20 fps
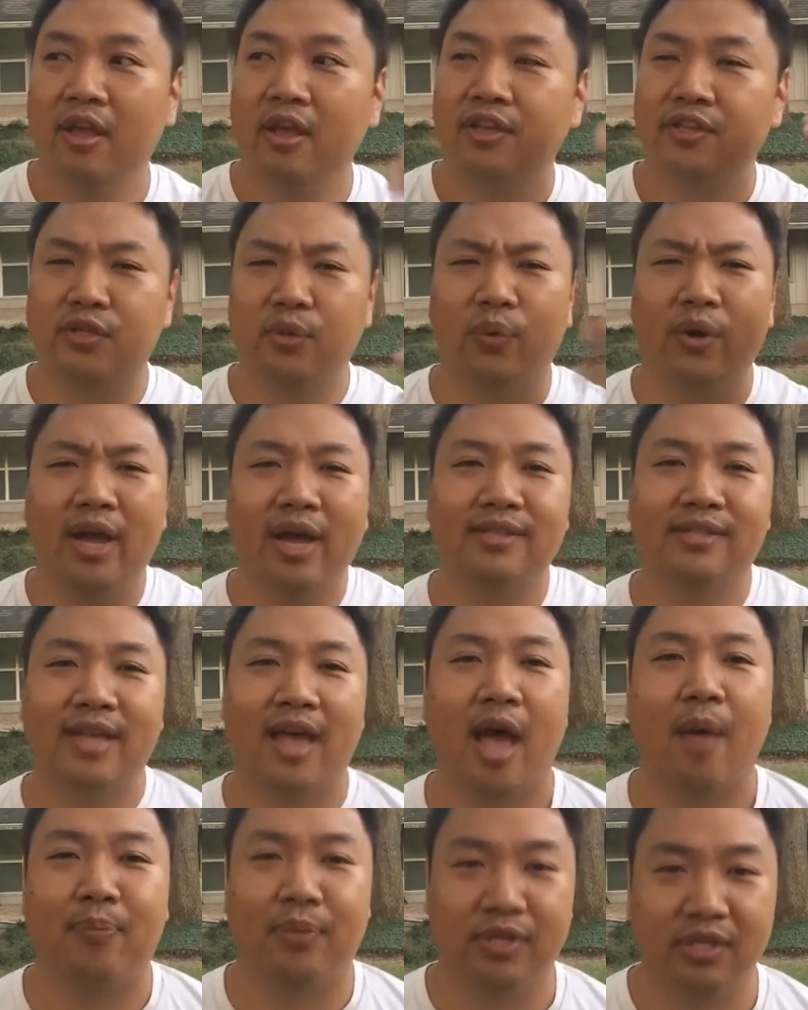So what has
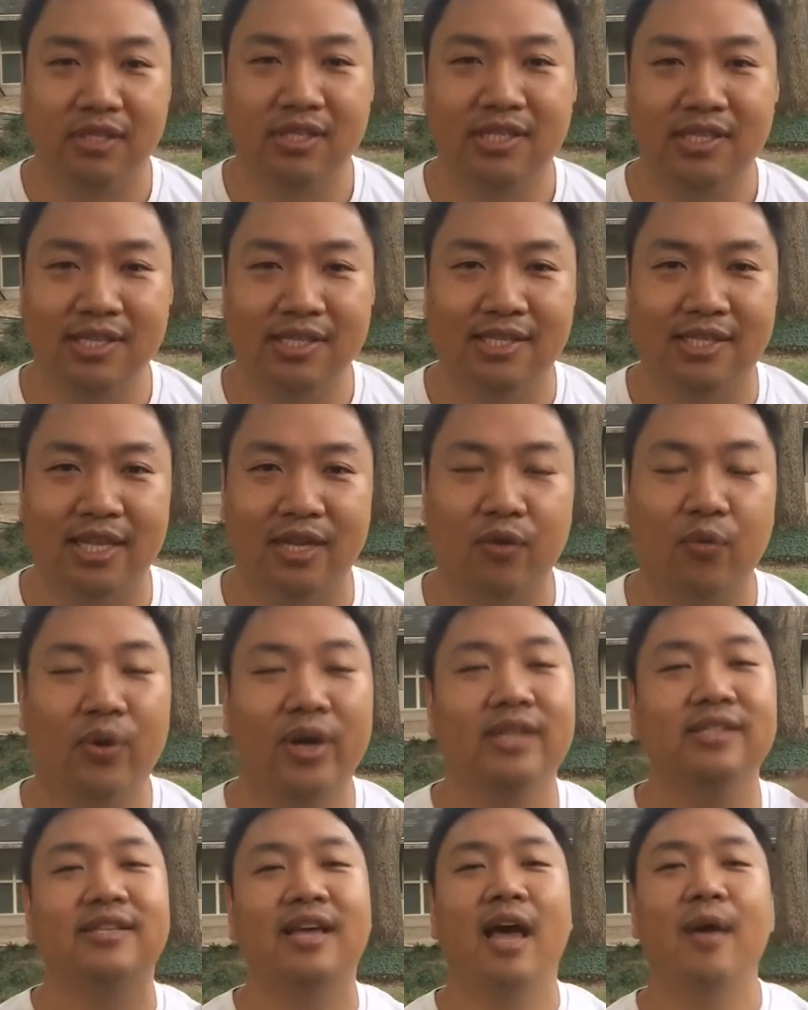happened since then? What
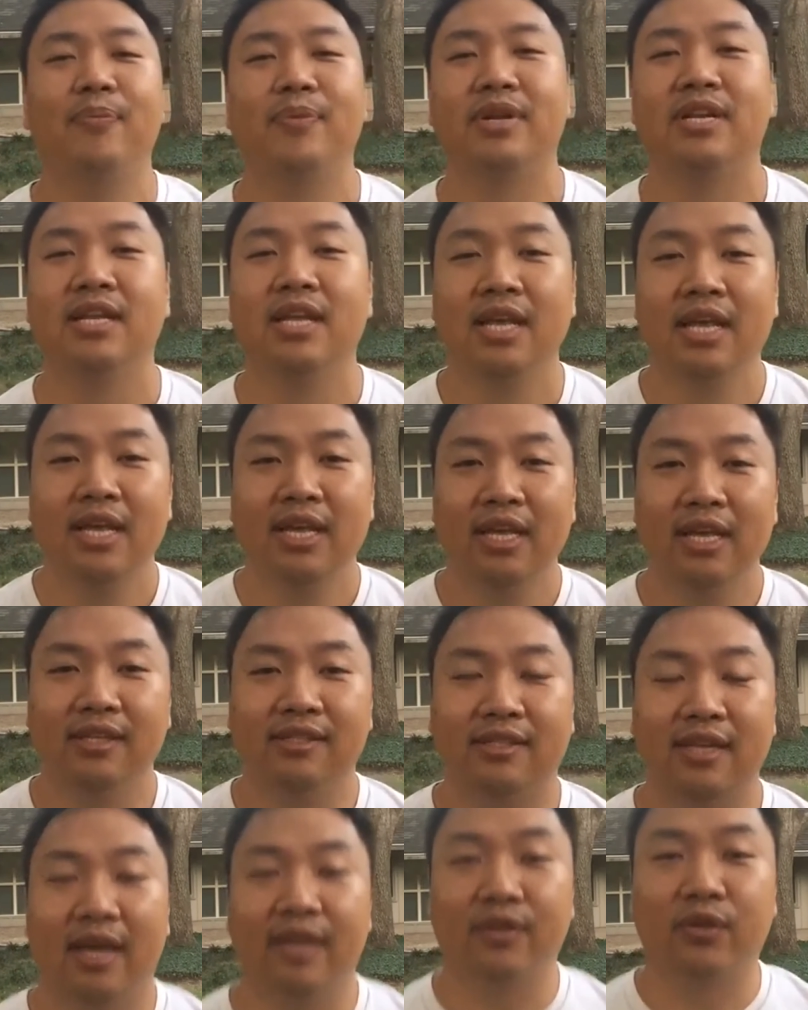has happened is
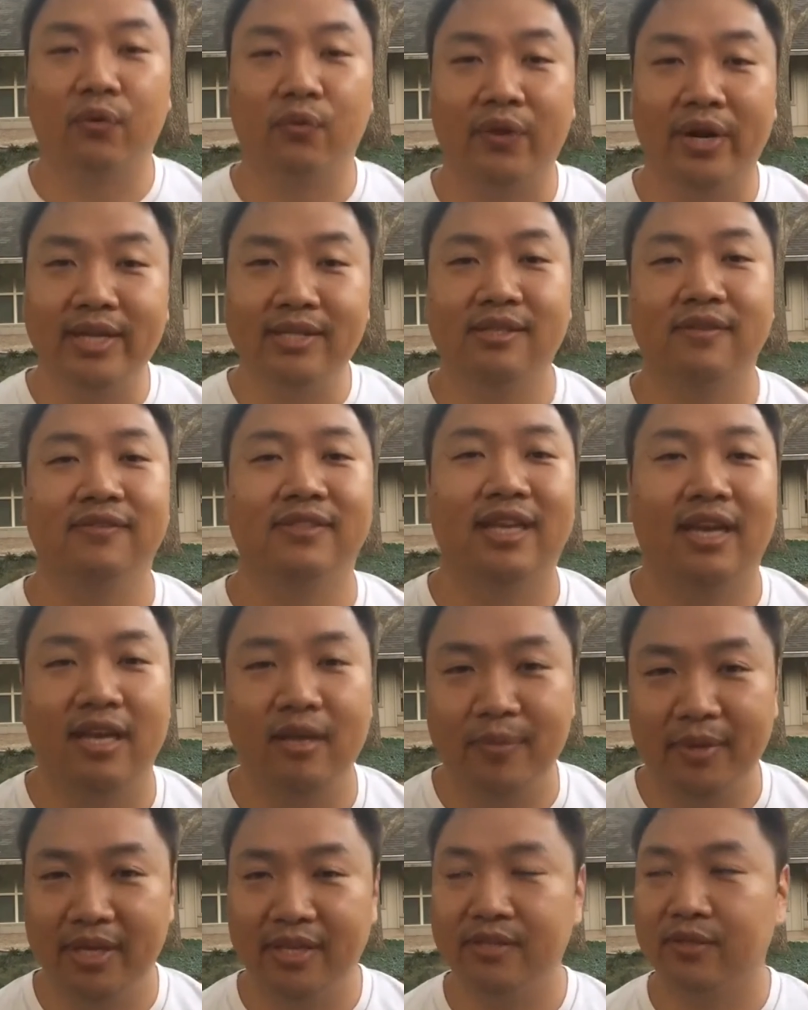that the rates of
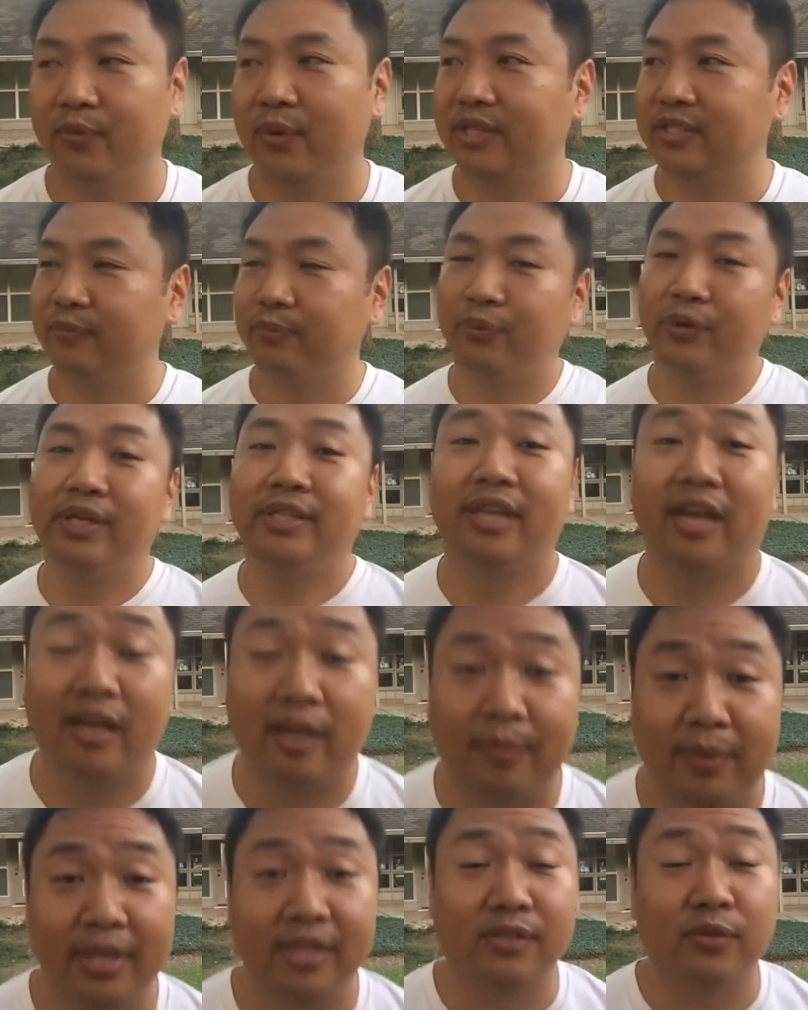diabetes, the rates of
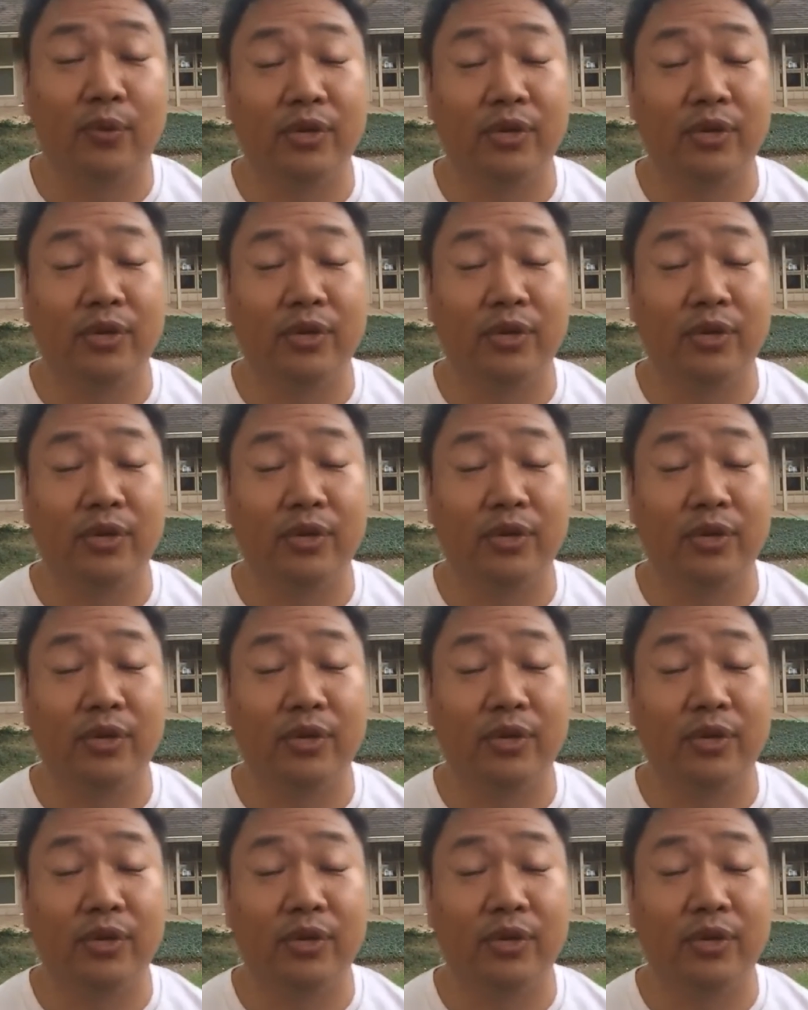pre-diabetes, the rates